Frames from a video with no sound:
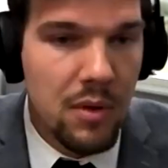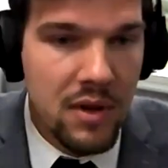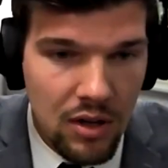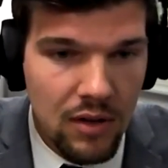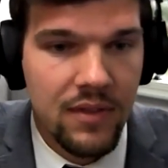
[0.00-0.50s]

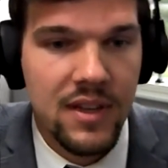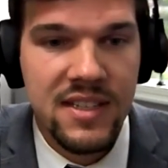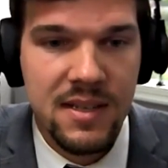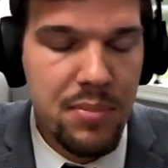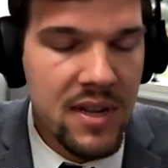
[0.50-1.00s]
all of
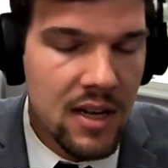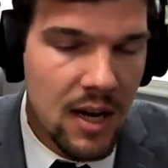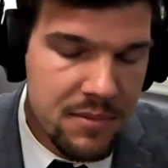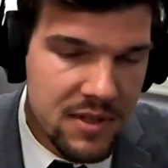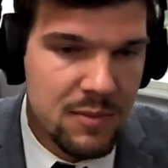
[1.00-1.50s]
this and being
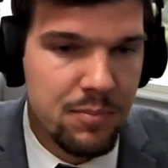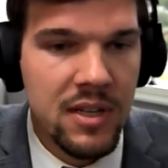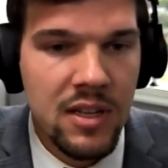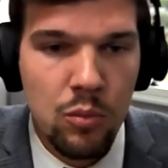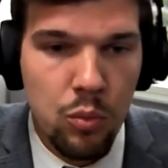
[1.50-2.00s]
up to
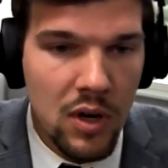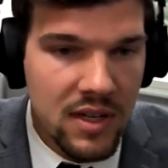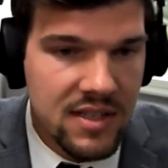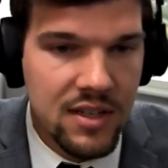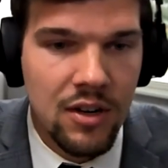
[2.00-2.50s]
speed,
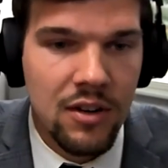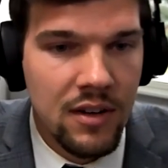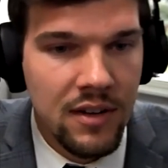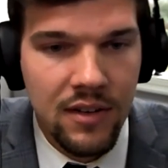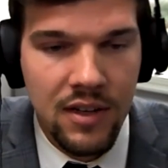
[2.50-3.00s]
what's
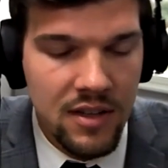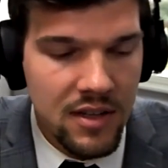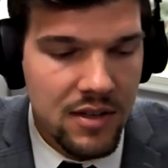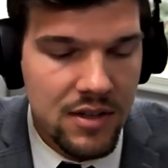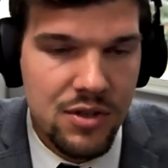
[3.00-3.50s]
current in the
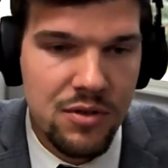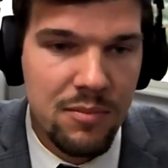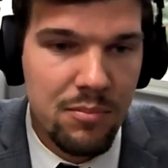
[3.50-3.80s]
industry.